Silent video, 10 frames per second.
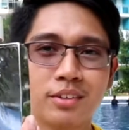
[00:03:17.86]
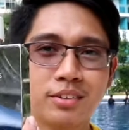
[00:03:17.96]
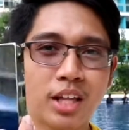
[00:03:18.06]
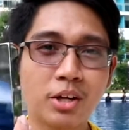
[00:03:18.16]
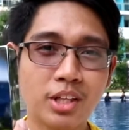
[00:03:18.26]

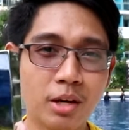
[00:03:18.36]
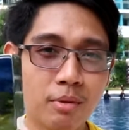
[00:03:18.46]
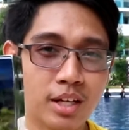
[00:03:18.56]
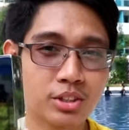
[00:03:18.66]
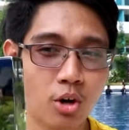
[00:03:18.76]
Terre de
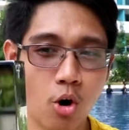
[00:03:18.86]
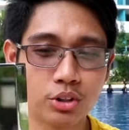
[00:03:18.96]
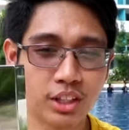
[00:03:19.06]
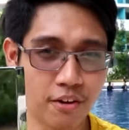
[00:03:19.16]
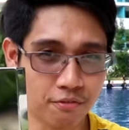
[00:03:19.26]
MS Eau
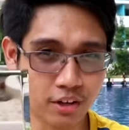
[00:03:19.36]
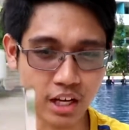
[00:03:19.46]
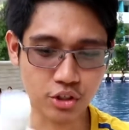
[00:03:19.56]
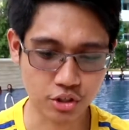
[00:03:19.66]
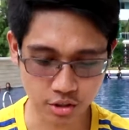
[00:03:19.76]
Très
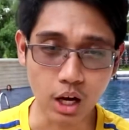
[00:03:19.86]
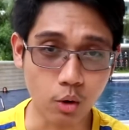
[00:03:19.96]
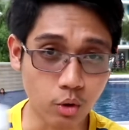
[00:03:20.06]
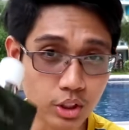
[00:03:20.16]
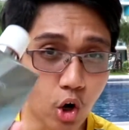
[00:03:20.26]
Fresh.
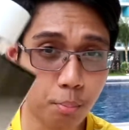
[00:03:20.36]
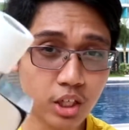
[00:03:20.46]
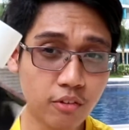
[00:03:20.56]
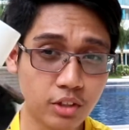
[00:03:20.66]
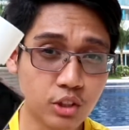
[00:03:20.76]
The
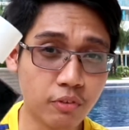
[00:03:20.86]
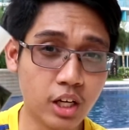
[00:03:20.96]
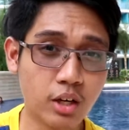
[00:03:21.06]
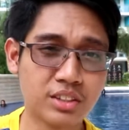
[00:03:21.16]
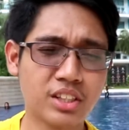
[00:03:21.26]
opening of this
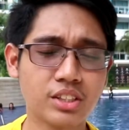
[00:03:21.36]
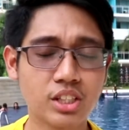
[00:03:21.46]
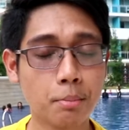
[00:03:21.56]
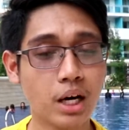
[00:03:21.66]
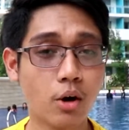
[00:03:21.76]
fragrance is
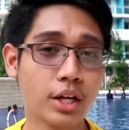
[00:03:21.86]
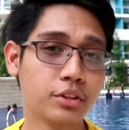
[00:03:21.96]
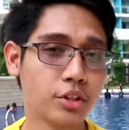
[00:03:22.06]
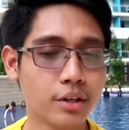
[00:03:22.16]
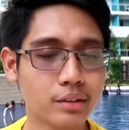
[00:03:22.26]
somehow a
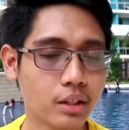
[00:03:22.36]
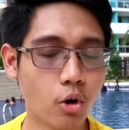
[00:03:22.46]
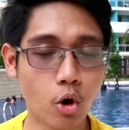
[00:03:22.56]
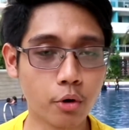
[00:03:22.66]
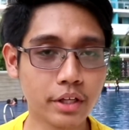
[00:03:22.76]
dirty
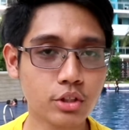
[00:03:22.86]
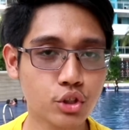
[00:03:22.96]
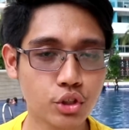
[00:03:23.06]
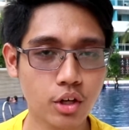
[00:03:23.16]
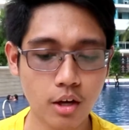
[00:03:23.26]

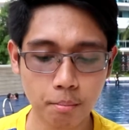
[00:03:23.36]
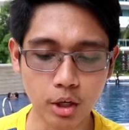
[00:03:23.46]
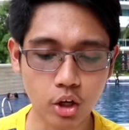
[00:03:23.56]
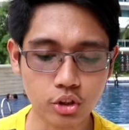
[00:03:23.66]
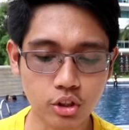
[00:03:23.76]
orange
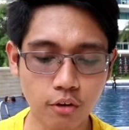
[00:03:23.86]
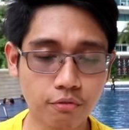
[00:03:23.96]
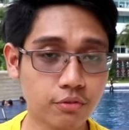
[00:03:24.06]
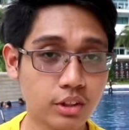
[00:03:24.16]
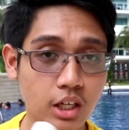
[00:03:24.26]
because of
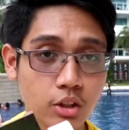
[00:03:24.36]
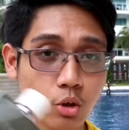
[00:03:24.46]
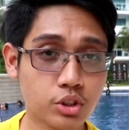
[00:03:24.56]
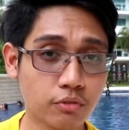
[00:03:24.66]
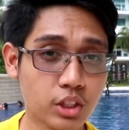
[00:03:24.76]
the
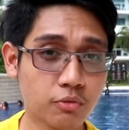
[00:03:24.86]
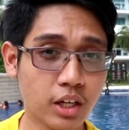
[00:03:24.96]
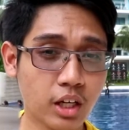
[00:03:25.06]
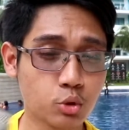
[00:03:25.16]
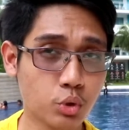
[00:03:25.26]
notes of this
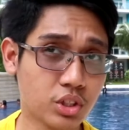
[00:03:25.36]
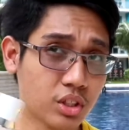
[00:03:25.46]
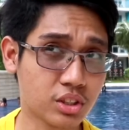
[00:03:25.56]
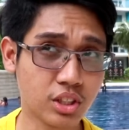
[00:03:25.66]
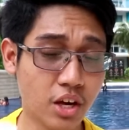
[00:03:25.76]
fragrance, which
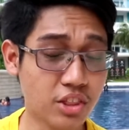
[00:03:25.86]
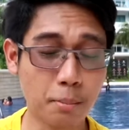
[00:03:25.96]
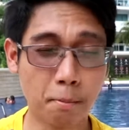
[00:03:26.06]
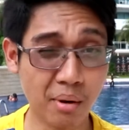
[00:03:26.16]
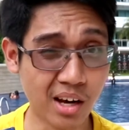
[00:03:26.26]
is, I think,
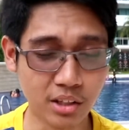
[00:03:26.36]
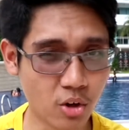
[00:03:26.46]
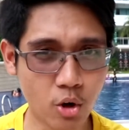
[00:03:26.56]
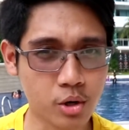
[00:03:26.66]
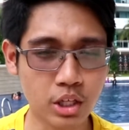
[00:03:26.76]
bloody
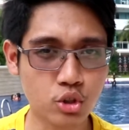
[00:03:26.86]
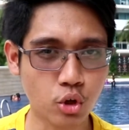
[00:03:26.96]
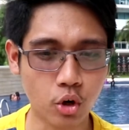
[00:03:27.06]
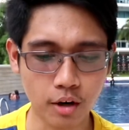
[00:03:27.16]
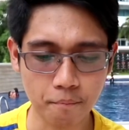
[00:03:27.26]
orange,
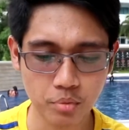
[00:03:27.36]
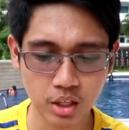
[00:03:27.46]
or